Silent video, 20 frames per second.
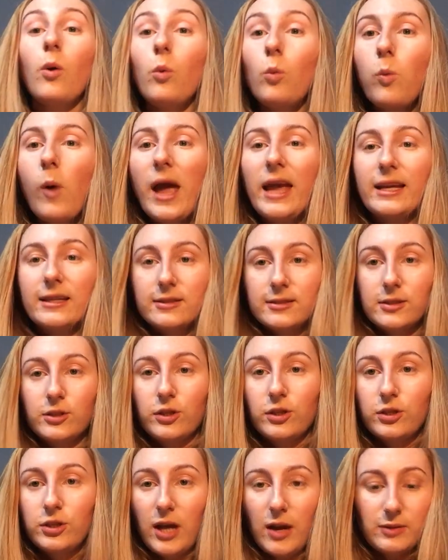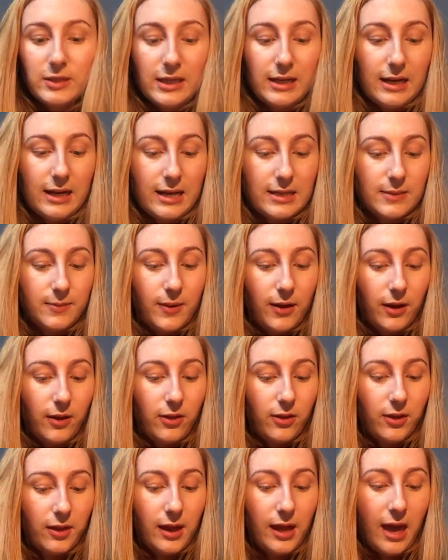"Wait," shouted
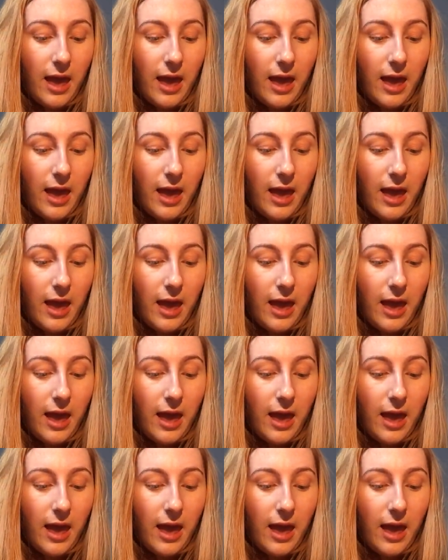Elizabeth.